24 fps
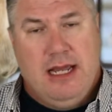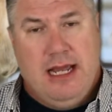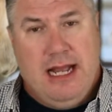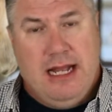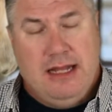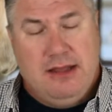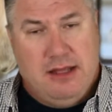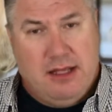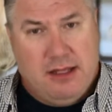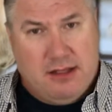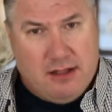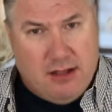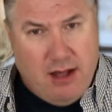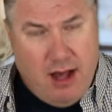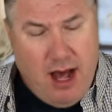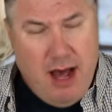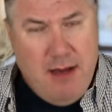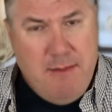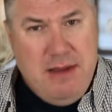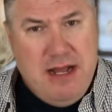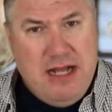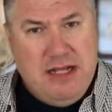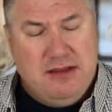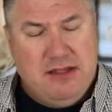And the
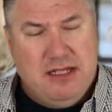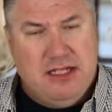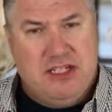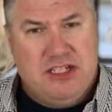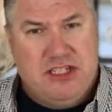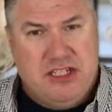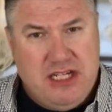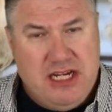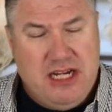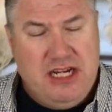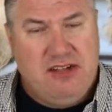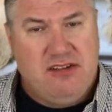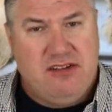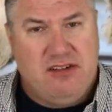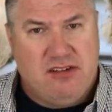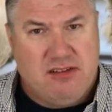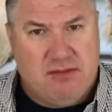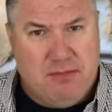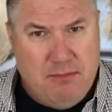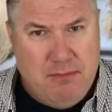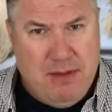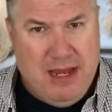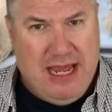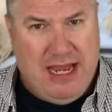comment that
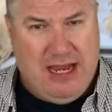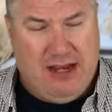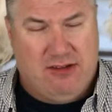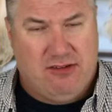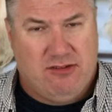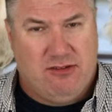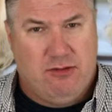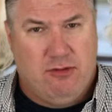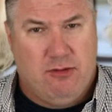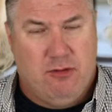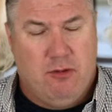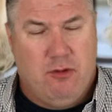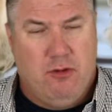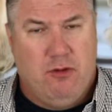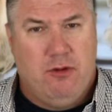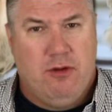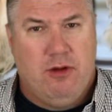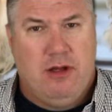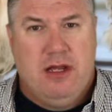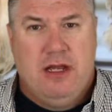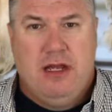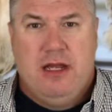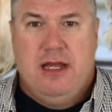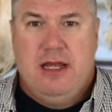Jesus makes,
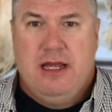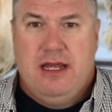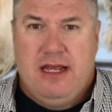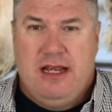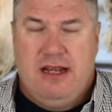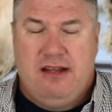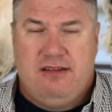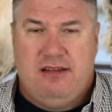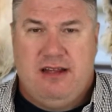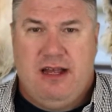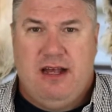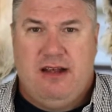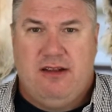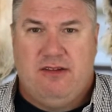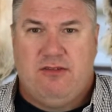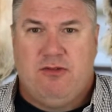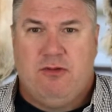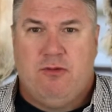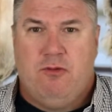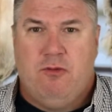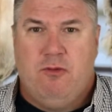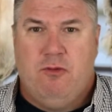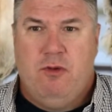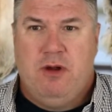he says,
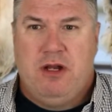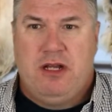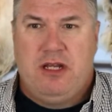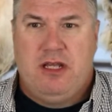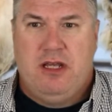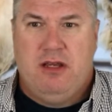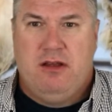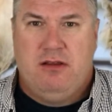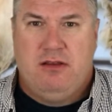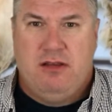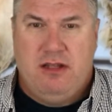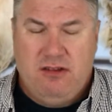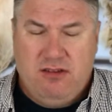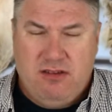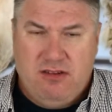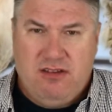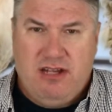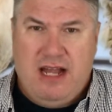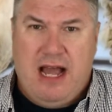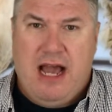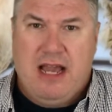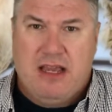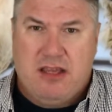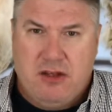this
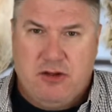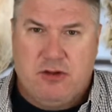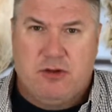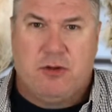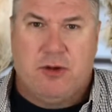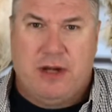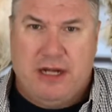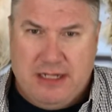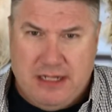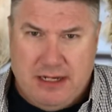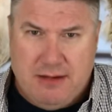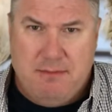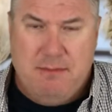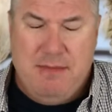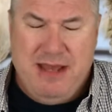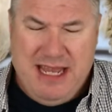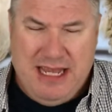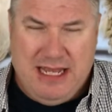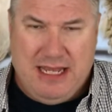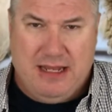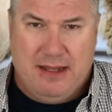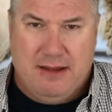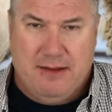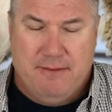is how you treated
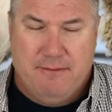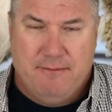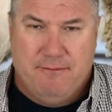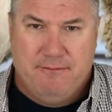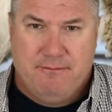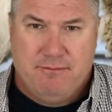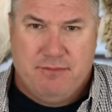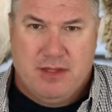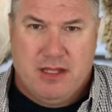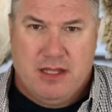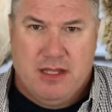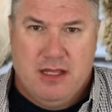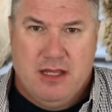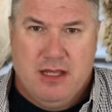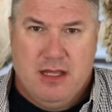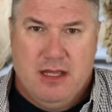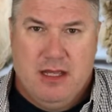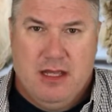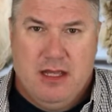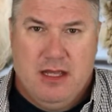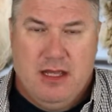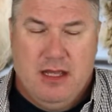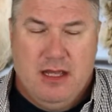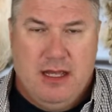me.
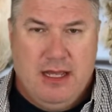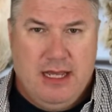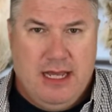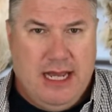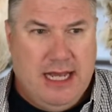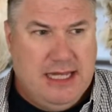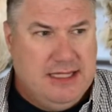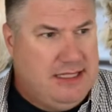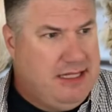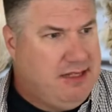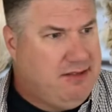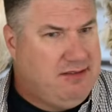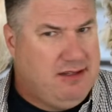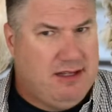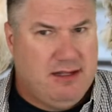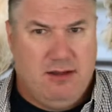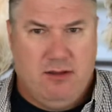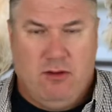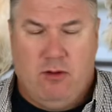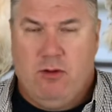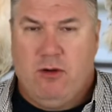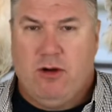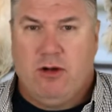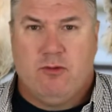And they said,
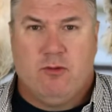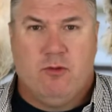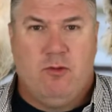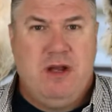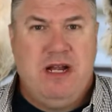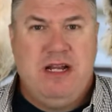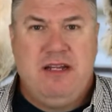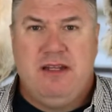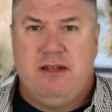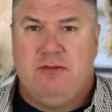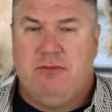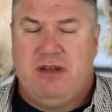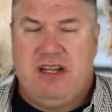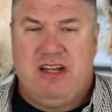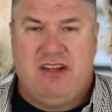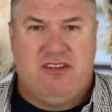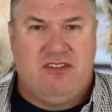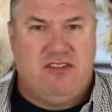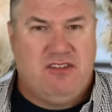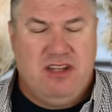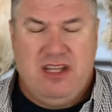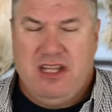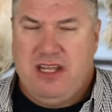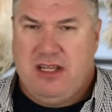Lord, when did we
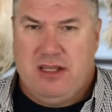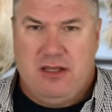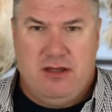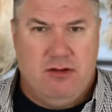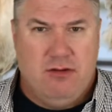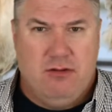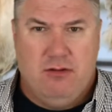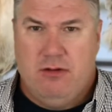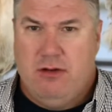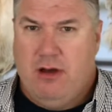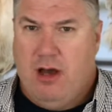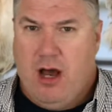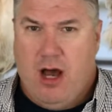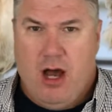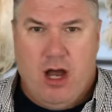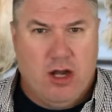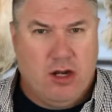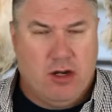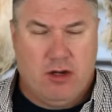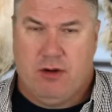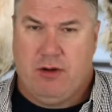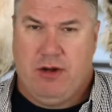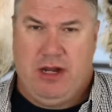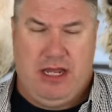see you
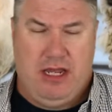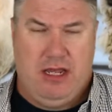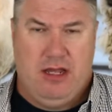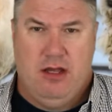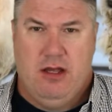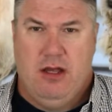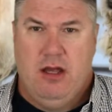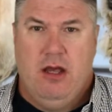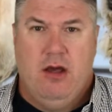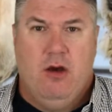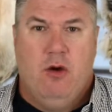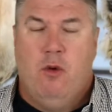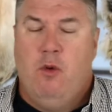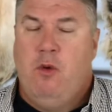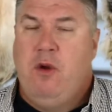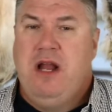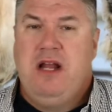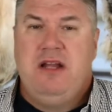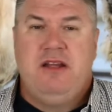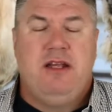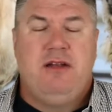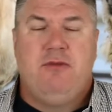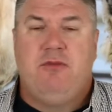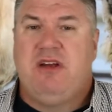hungry?
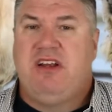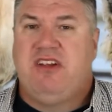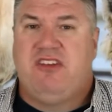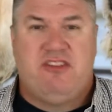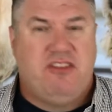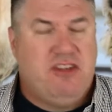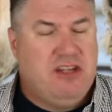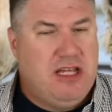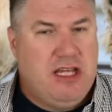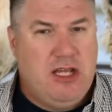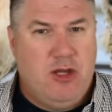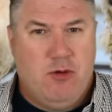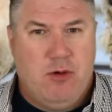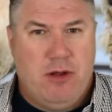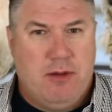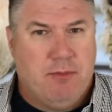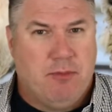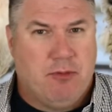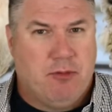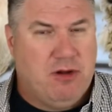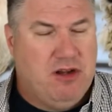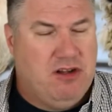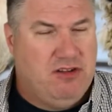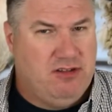When did we see you in
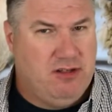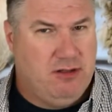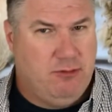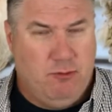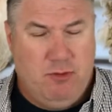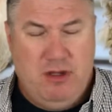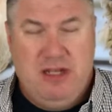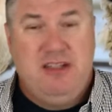prison?